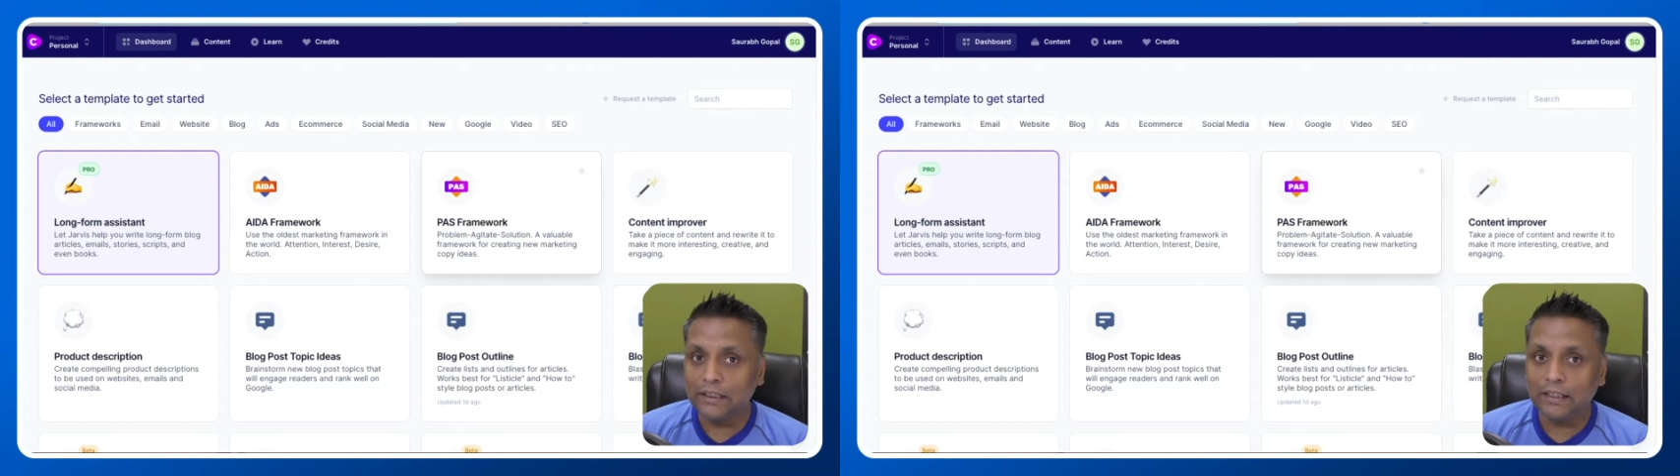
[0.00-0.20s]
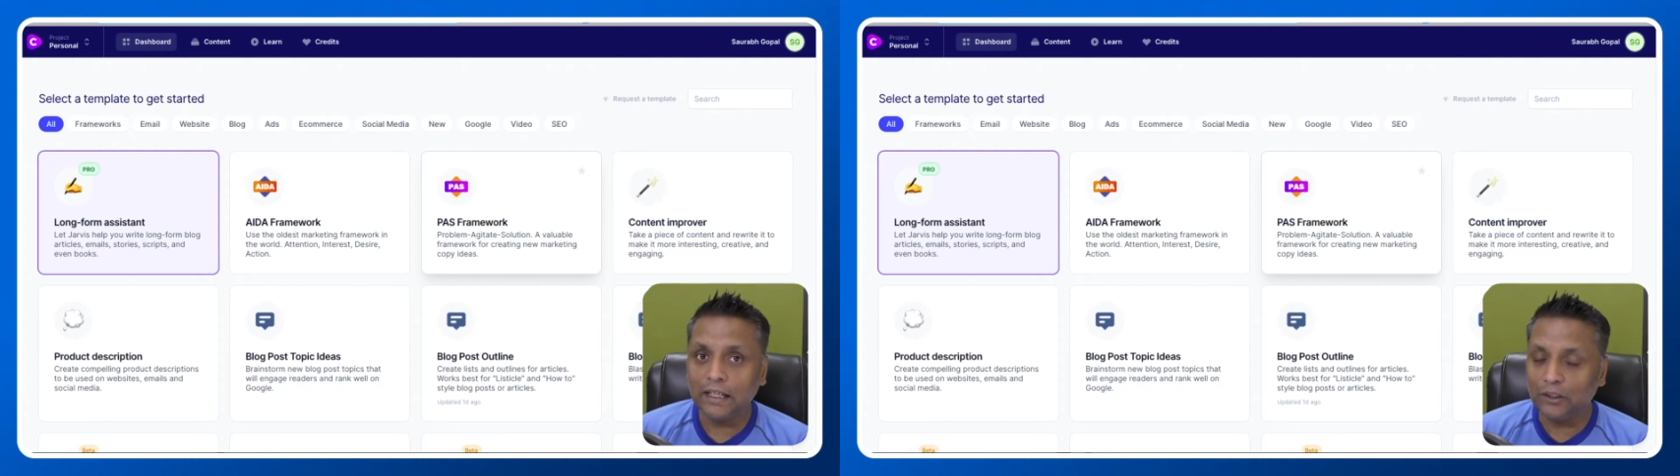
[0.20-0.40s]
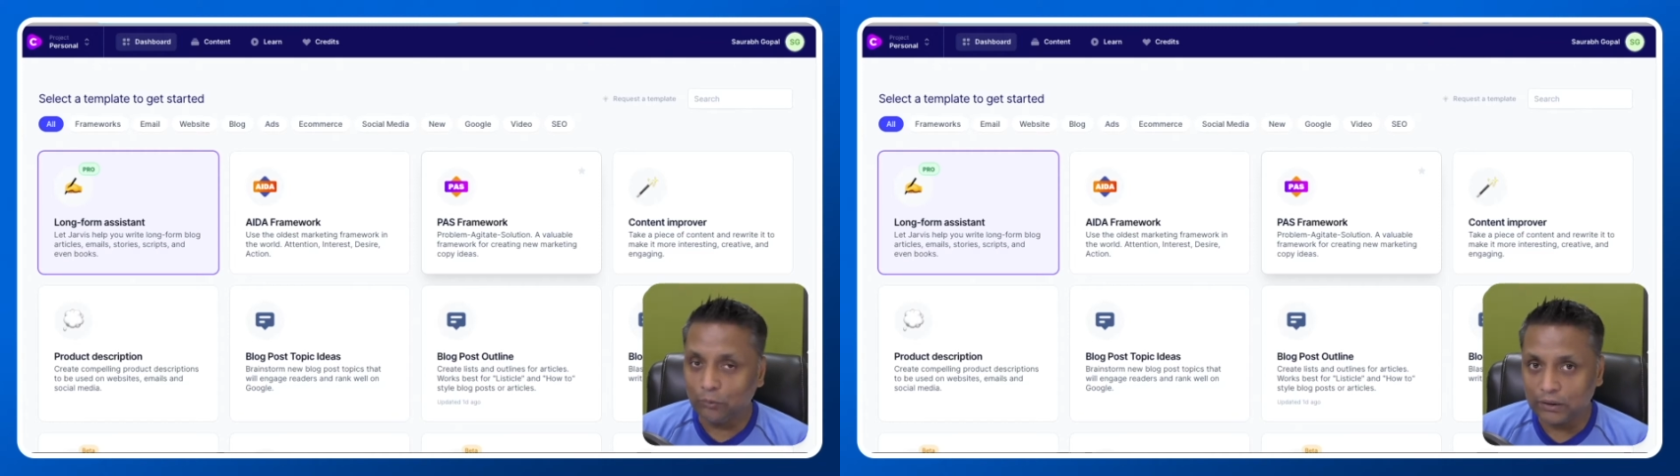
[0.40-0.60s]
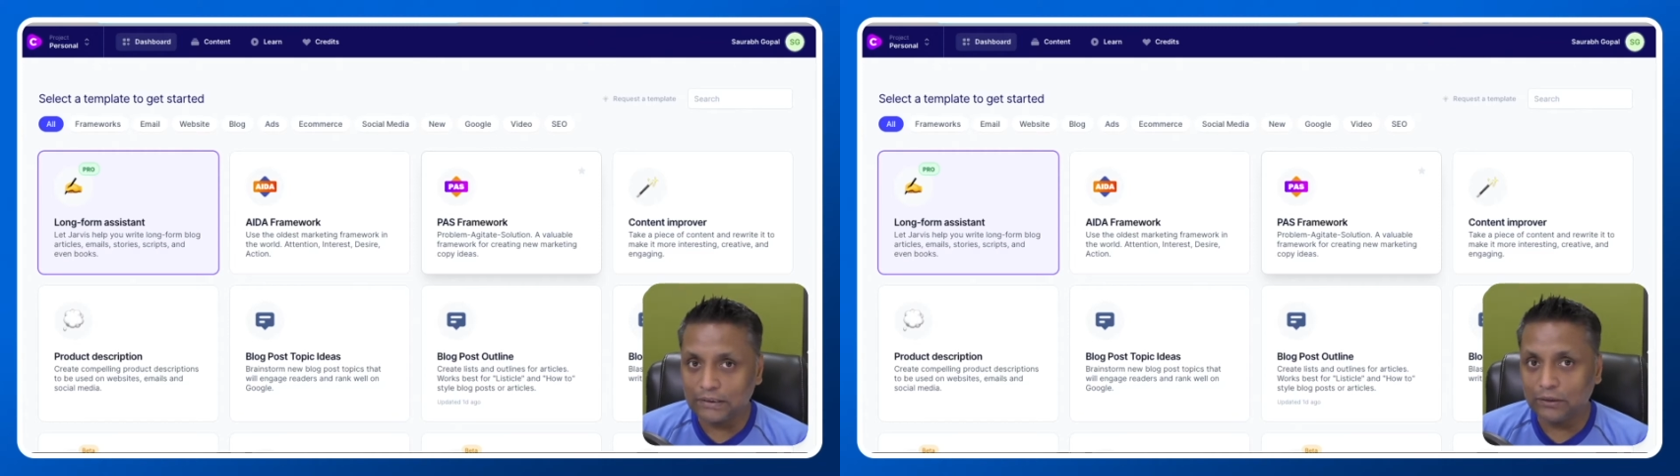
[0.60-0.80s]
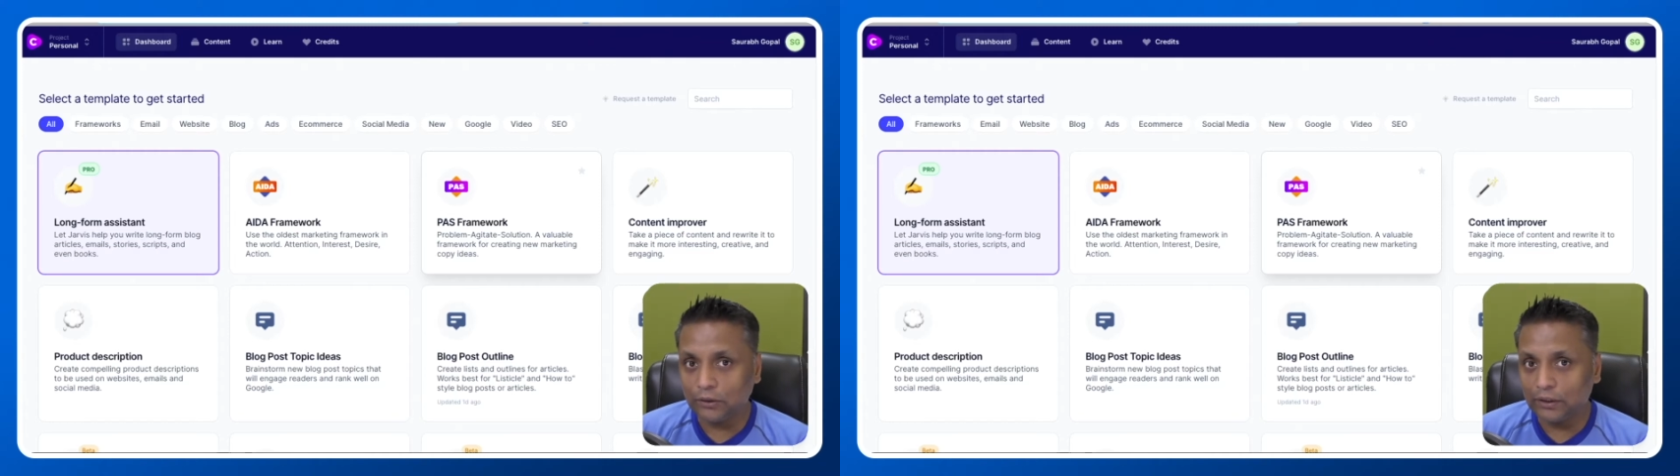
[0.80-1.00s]

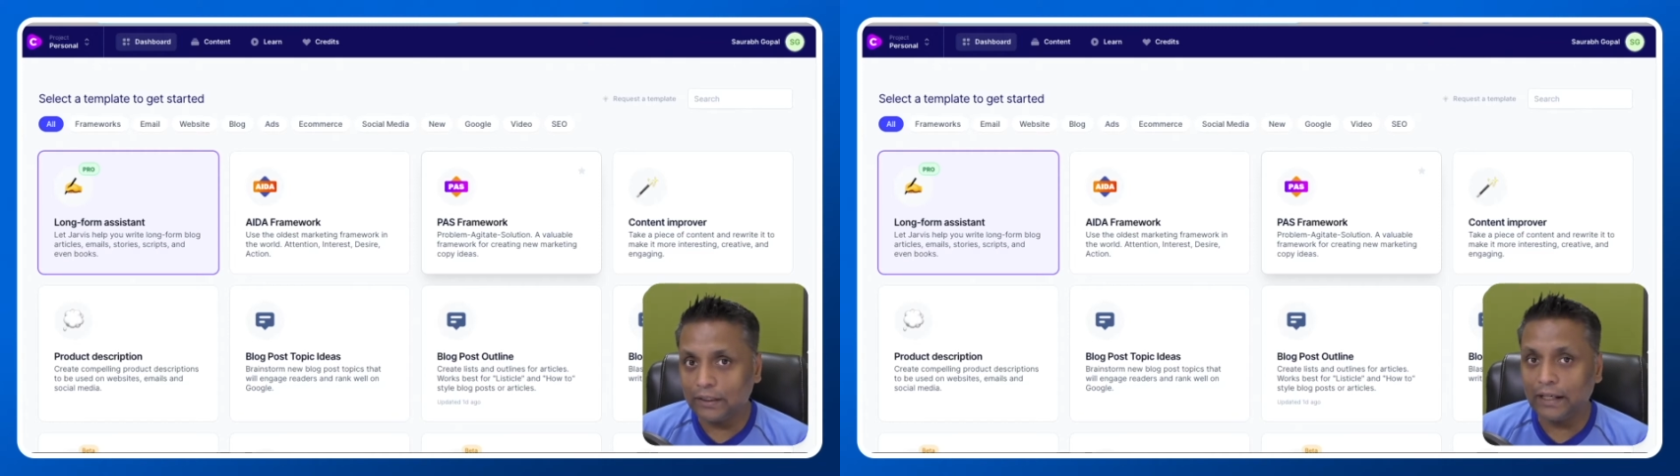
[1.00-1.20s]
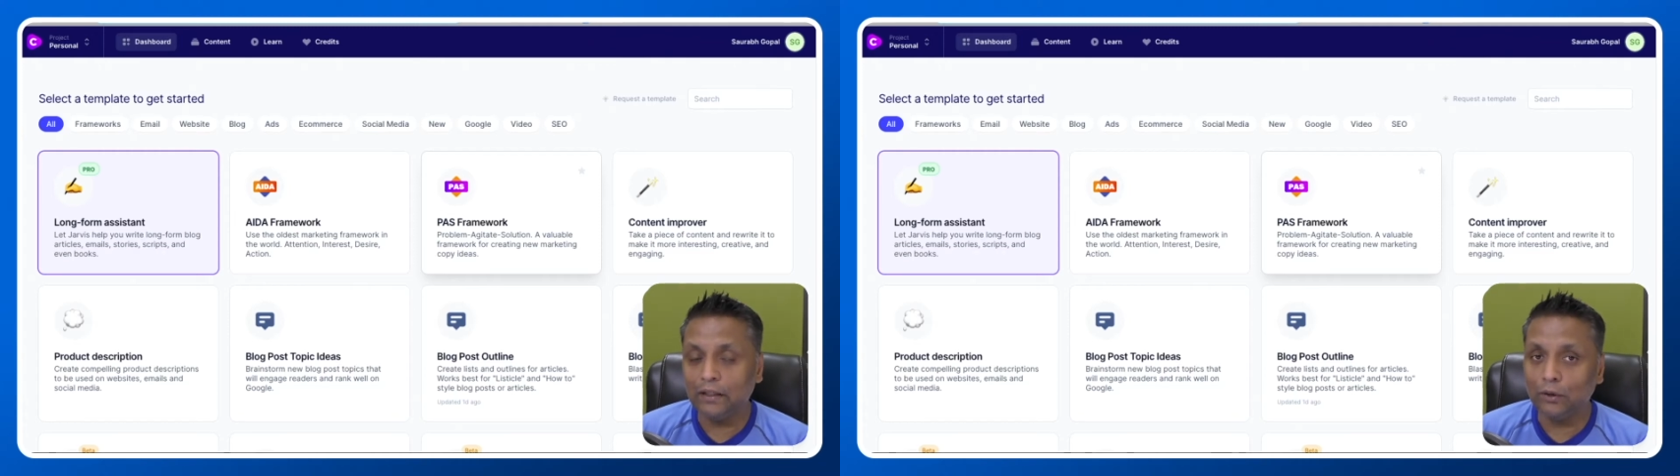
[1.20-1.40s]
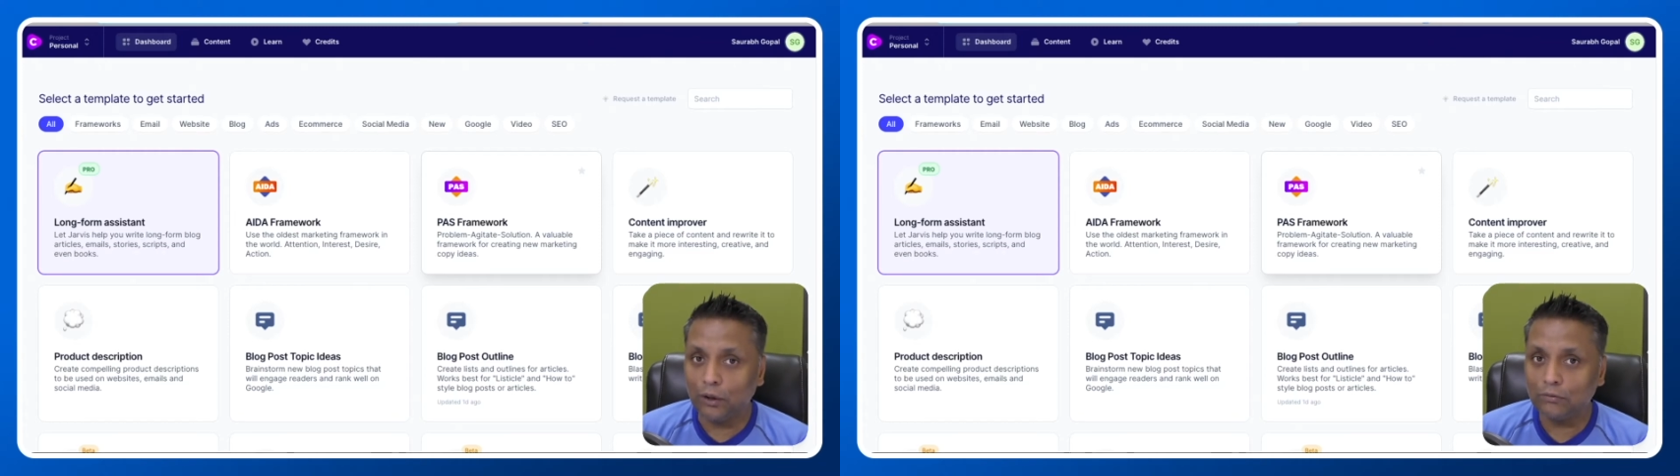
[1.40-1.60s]
Conversion.ai Long